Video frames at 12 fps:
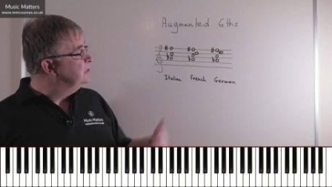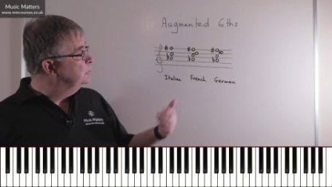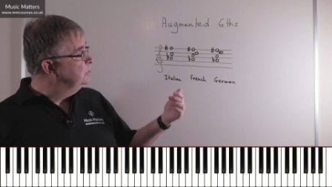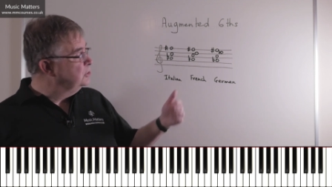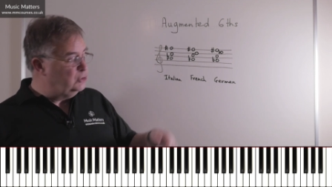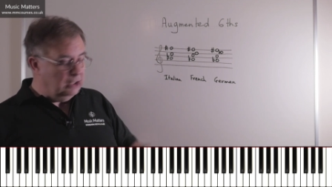So
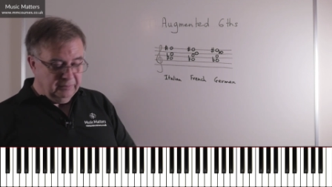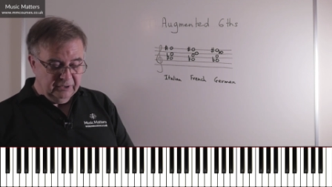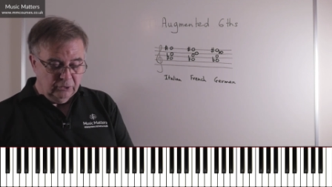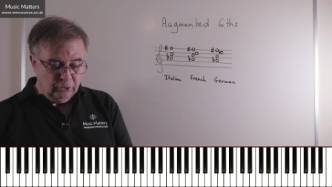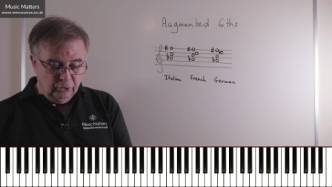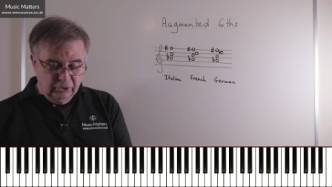with a
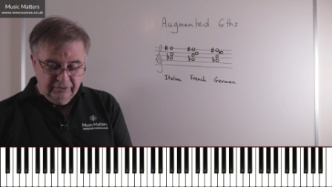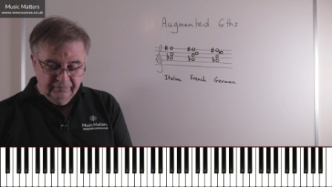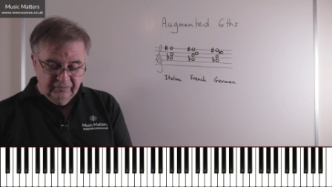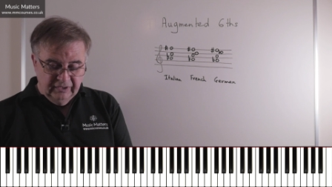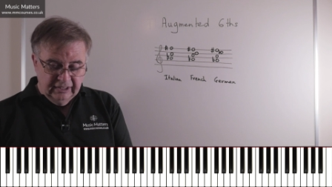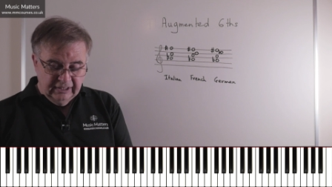German chord,
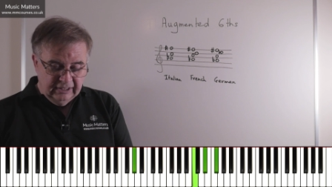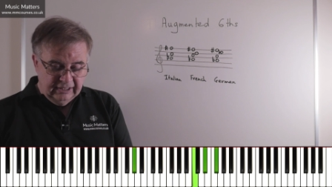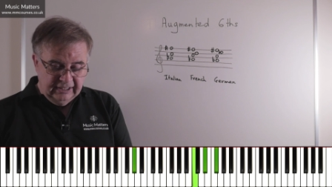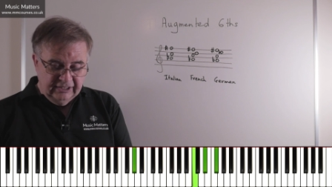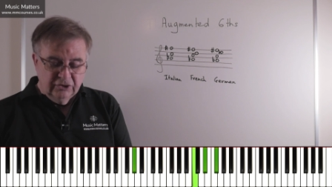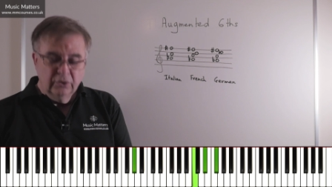
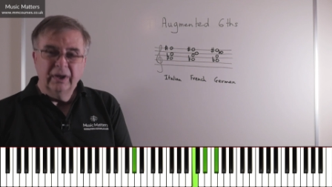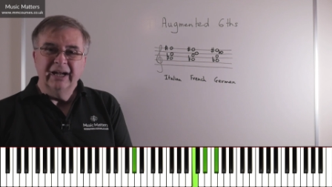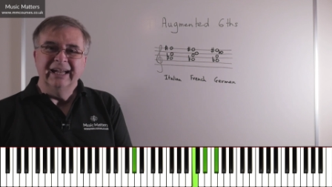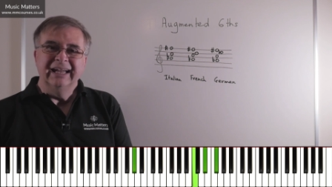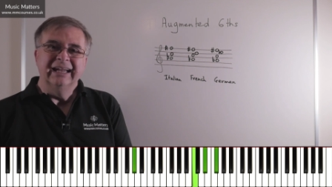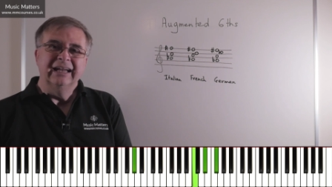it's
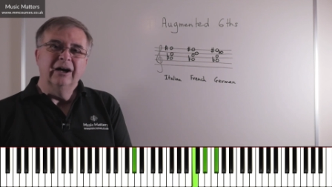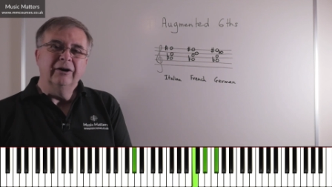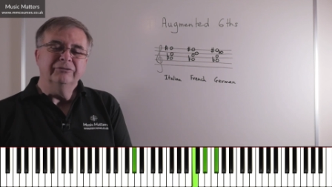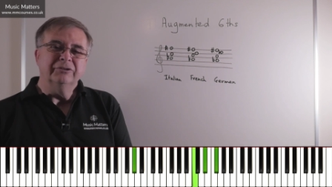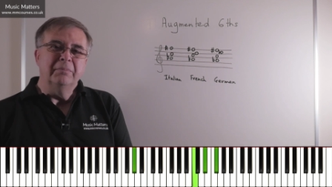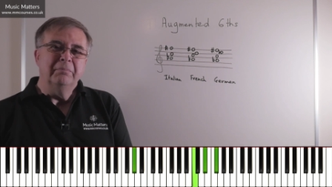quite
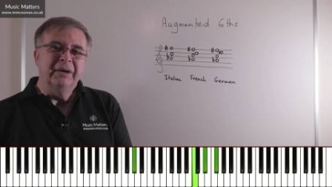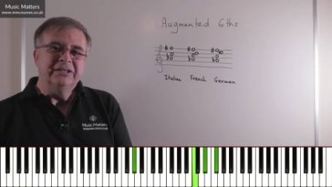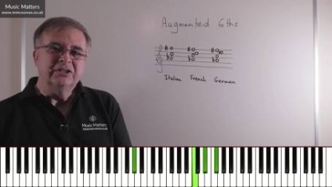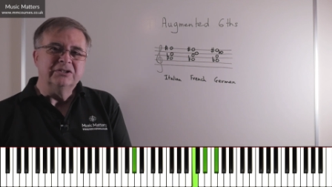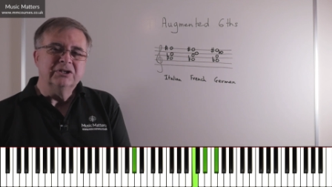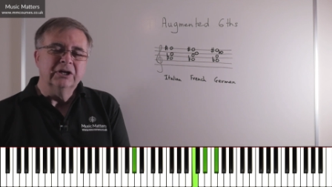often
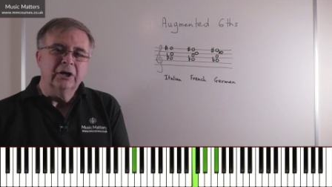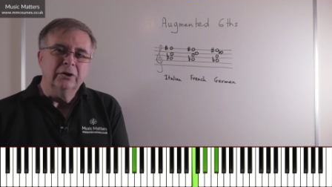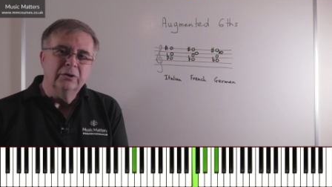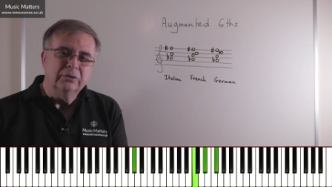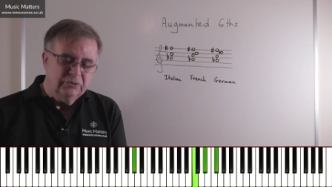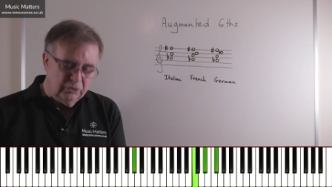better to
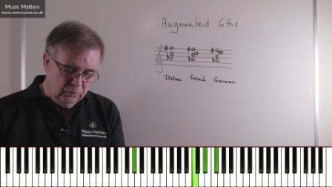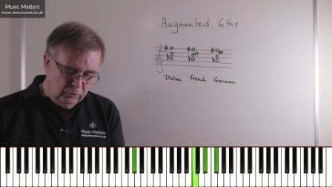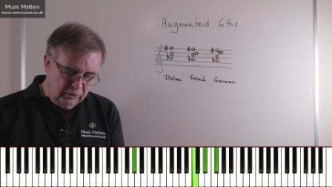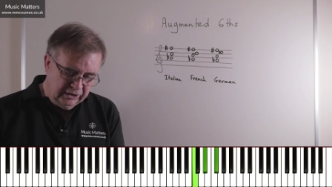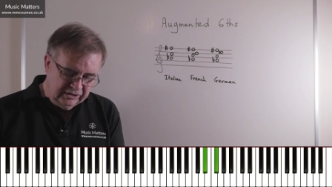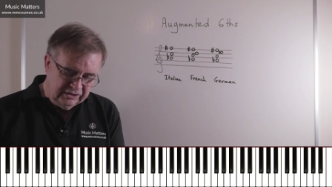go to
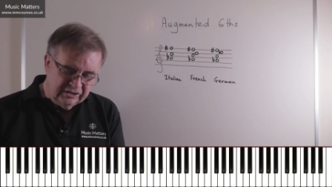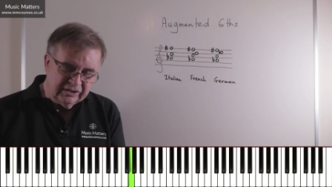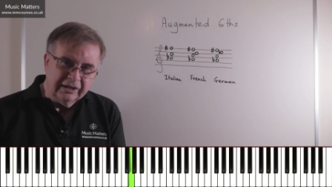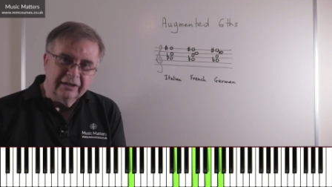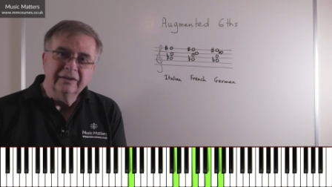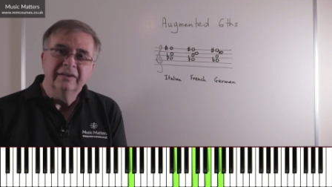
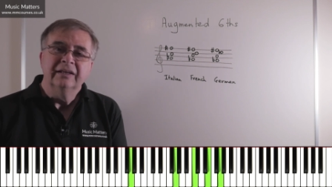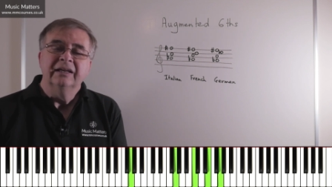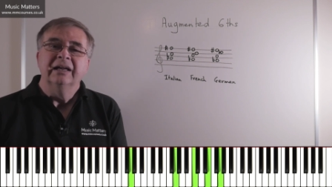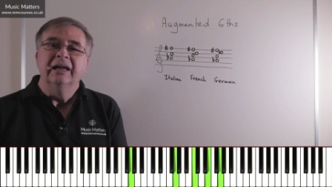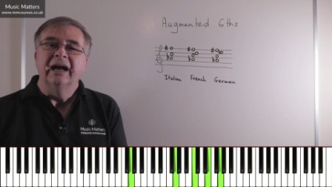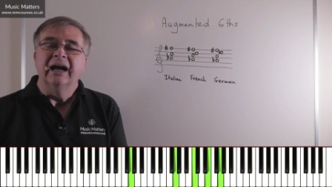
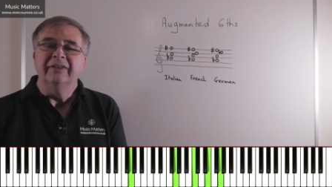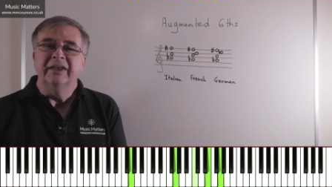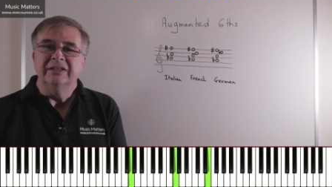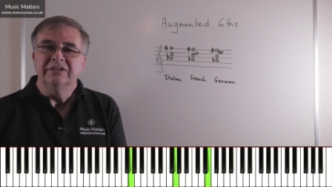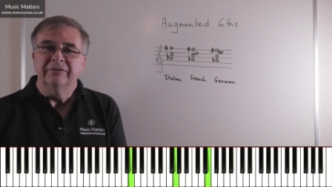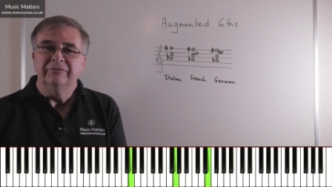1C and
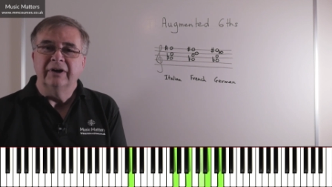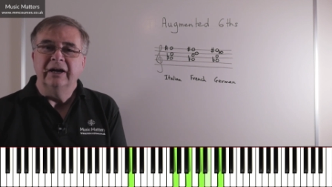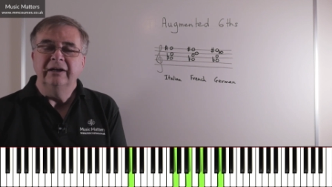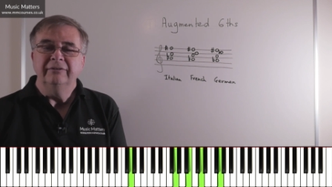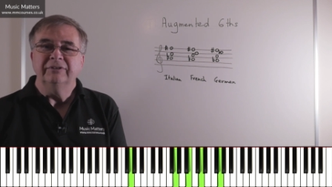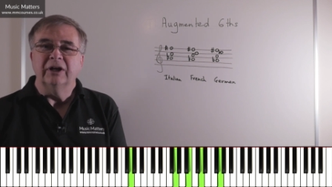then to
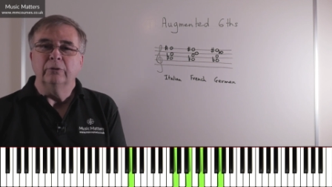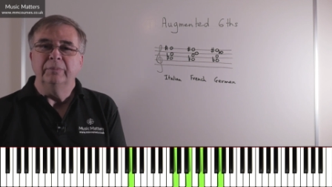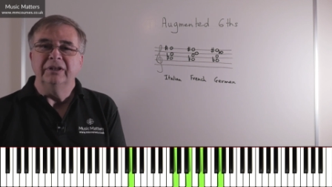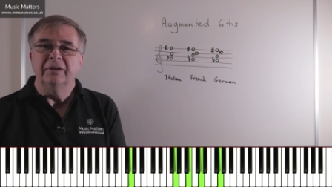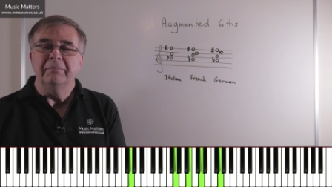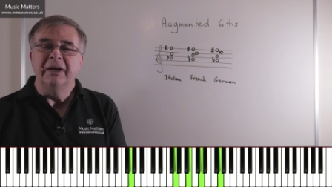5, that would
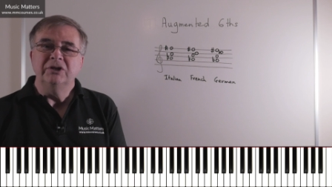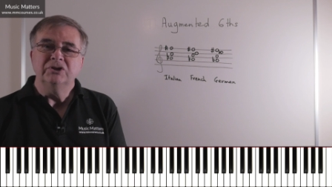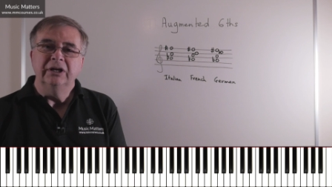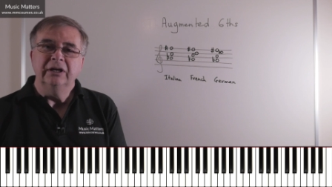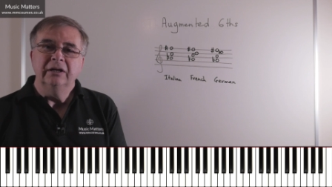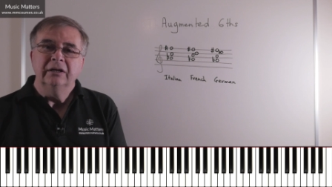be the
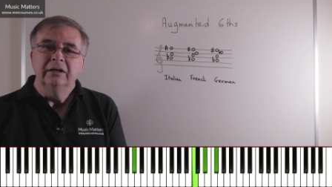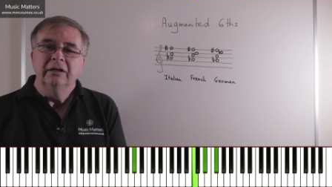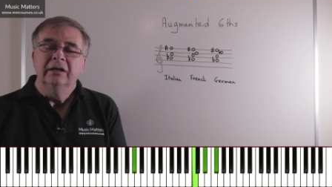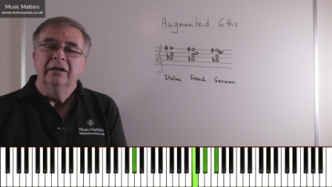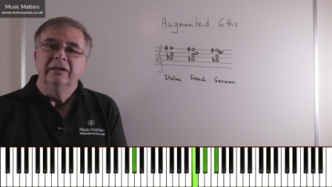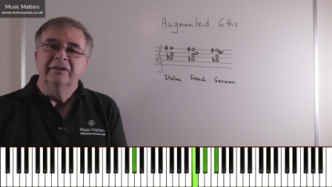major,
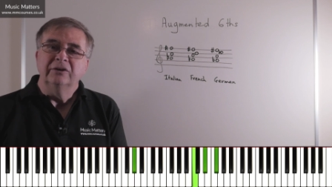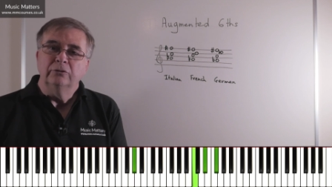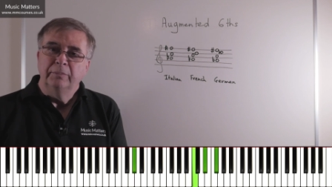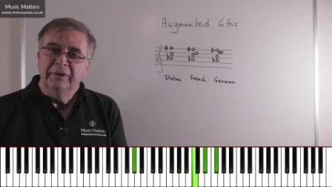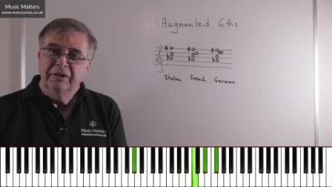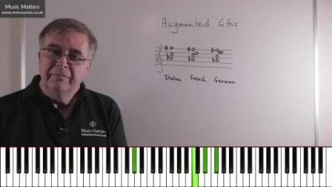this
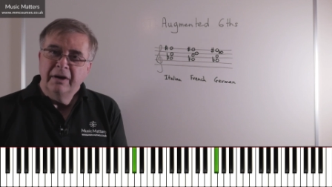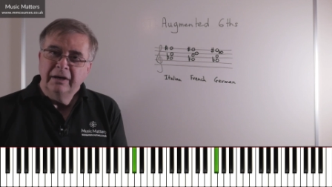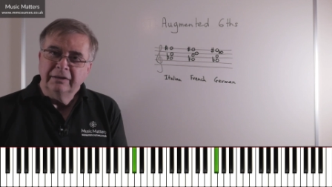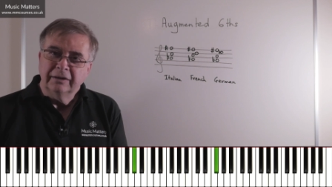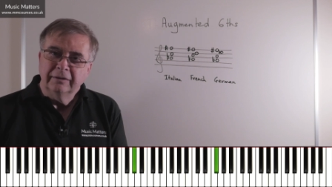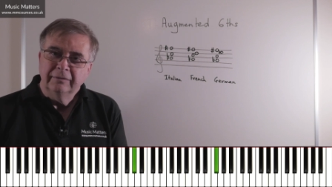would be the
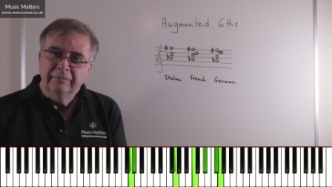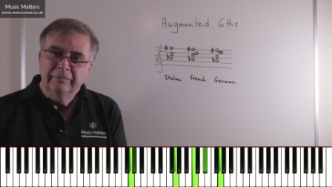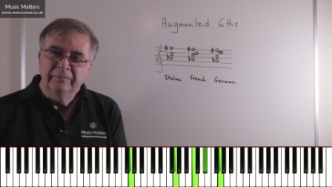minor